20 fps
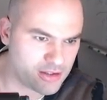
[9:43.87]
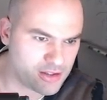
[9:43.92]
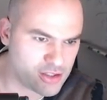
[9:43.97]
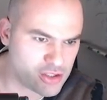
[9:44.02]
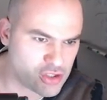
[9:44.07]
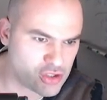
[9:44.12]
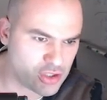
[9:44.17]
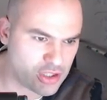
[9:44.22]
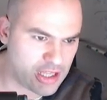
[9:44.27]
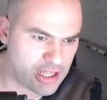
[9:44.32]

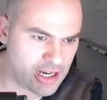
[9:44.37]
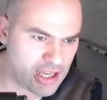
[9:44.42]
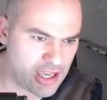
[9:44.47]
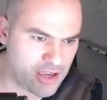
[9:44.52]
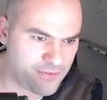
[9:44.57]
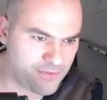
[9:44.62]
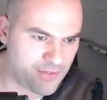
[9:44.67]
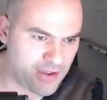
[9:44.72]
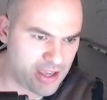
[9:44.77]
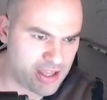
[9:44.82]
so that
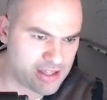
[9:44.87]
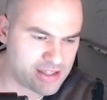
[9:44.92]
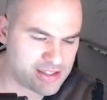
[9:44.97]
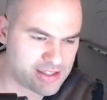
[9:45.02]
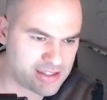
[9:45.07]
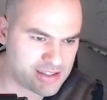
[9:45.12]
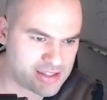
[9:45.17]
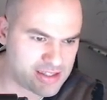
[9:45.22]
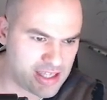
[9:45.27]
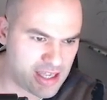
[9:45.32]
if end
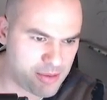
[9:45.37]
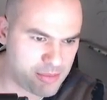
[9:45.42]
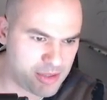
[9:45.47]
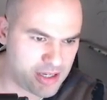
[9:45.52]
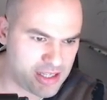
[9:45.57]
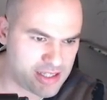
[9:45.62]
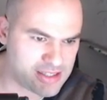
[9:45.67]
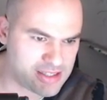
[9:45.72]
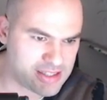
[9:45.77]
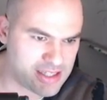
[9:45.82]
statement
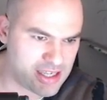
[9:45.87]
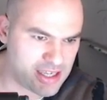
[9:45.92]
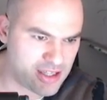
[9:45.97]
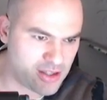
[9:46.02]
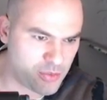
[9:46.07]
ends there,